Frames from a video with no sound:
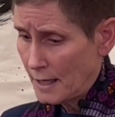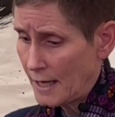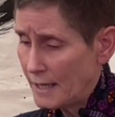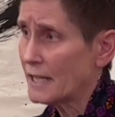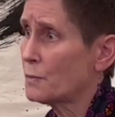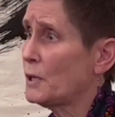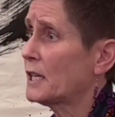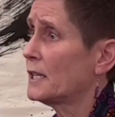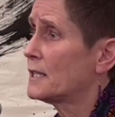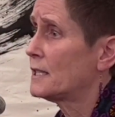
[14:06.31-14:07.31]
and as we
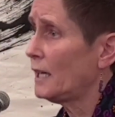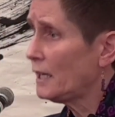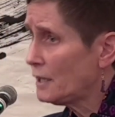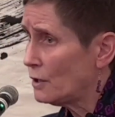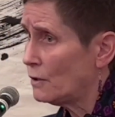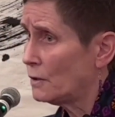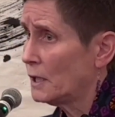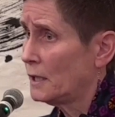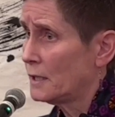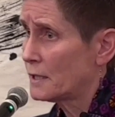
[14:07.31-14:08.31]
continue
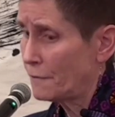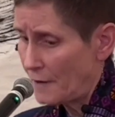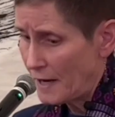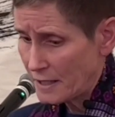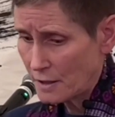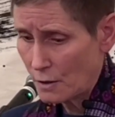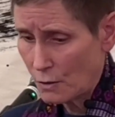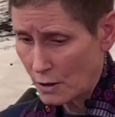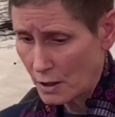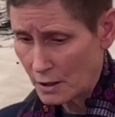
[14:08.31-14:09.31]
to face
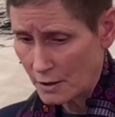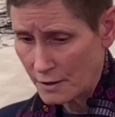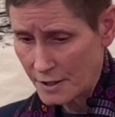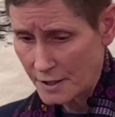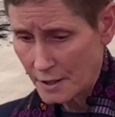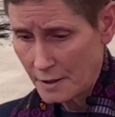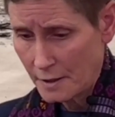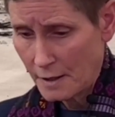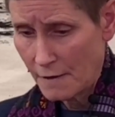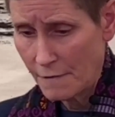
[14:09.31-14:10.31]
the horrors
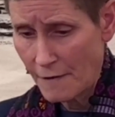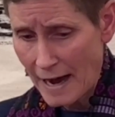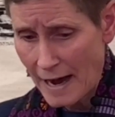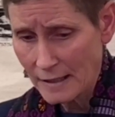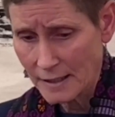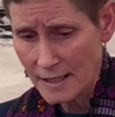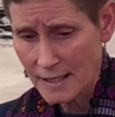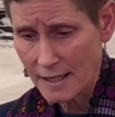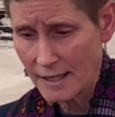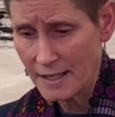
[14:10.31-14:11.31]
of
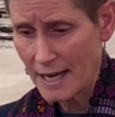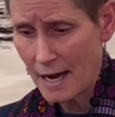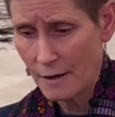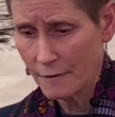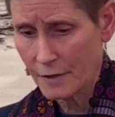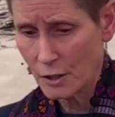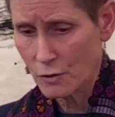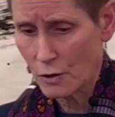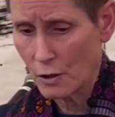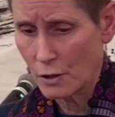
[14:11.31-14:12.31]
violence that is out of
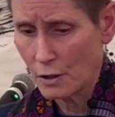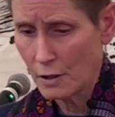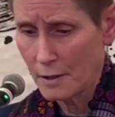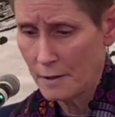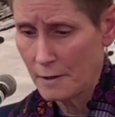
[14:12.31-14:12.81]
control.